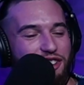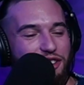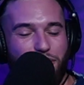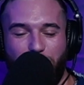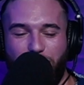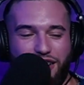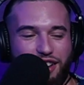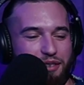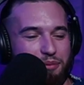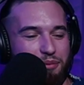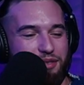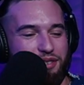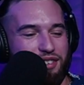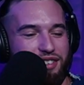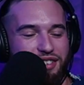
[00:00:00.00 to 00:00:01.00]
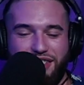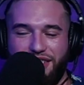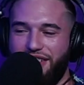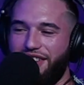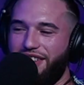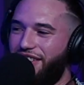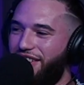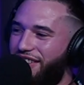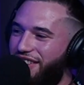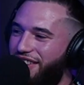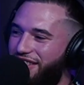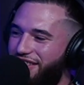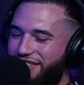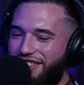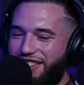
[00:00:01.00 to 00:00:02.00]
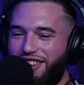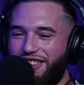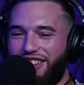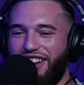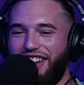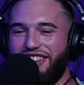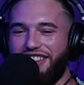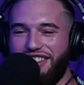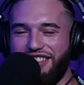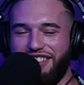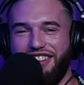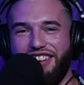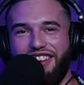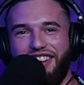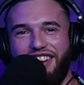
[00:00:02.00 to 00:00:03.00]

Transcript: is that you or him? No, that Both. Okay, heard.